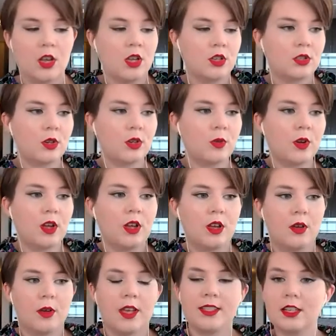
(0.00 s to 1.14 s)
So
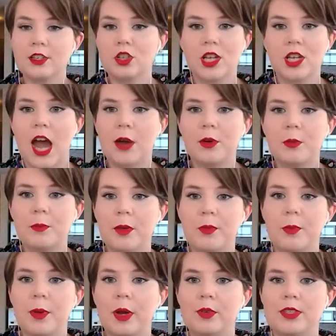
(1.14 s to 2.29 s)
essentially, I would be
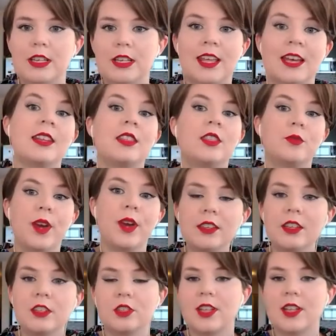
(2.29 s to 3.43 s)
proposing that the
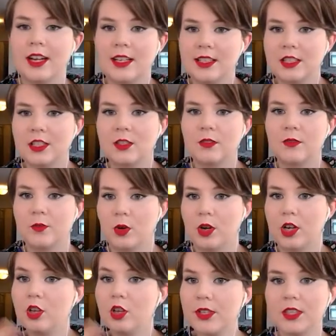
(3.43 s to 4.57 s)
regulation that exists for
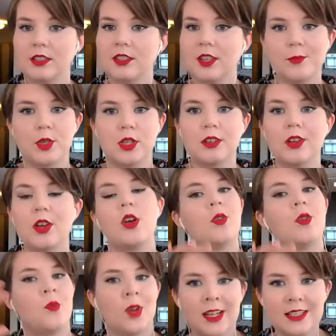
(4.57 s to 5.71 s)
human consumption
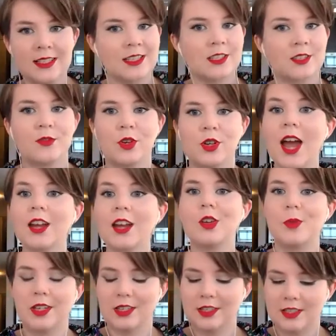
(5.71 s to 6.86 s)
would exist for
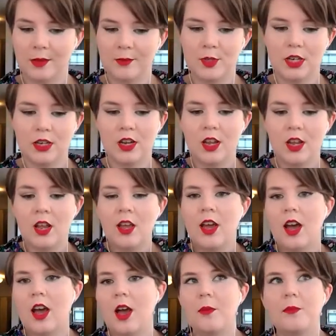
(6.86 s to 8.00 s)
non-human consumption.
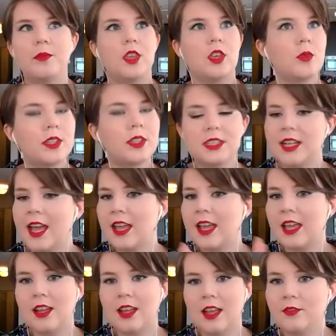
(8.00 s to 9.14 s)
The
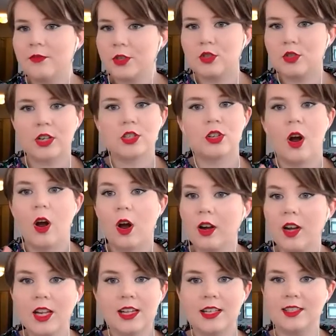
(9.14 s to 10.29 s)
USDA infrastructure
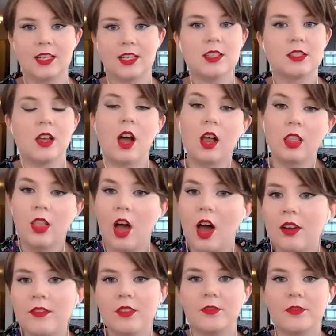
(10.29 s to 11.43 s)
already exists. A lot
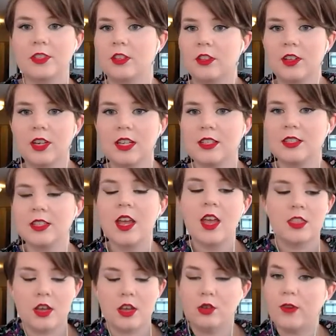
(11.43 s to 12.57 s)
of the facilities
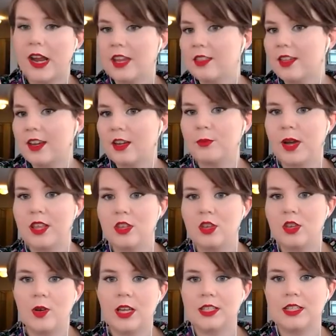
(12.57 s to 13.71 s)
that are regulated by the
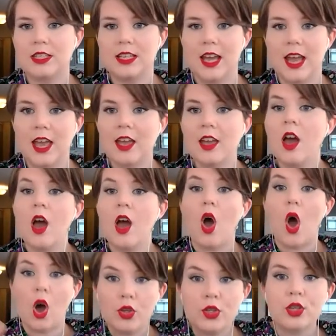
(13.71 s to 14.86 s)
USDA
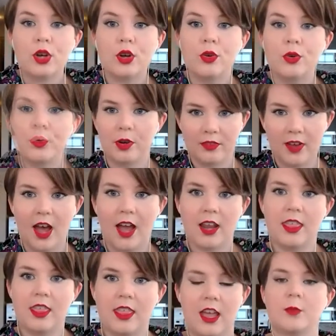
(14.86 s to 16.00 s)
also provide the
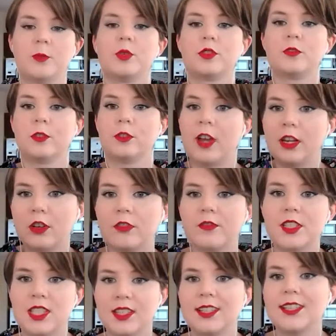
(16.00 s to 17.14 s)
animals for rendering
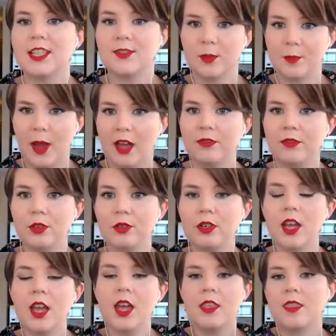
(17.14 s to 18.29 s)
facilities for pet food.
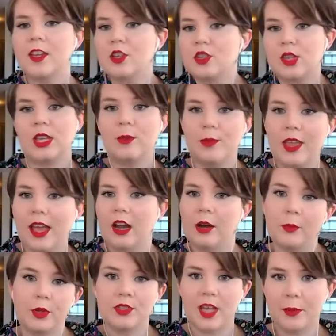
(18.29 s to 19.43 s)
They just keep the
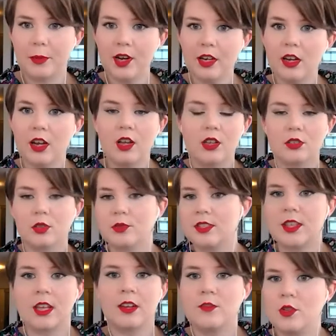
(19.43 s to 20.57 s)
animals separate. So
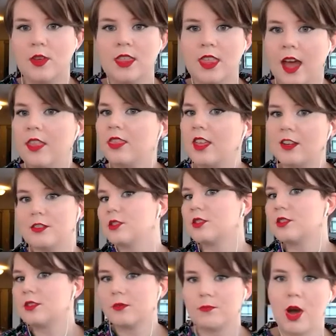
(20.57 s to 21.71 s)
instead of doing that, they
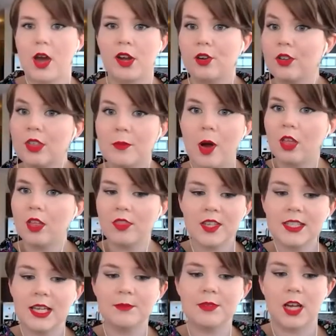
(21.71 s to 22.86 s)
just monitor them all at the
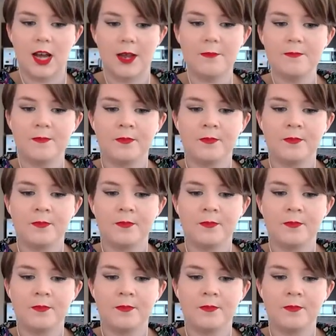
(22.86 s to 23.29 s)
same time.